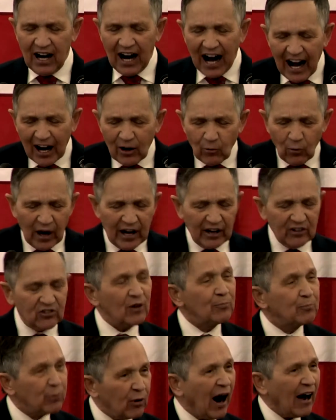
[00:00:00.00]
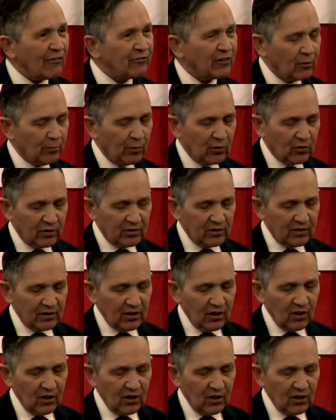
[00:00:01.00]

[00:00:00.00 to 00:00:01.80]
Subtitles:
high wage, and profitable.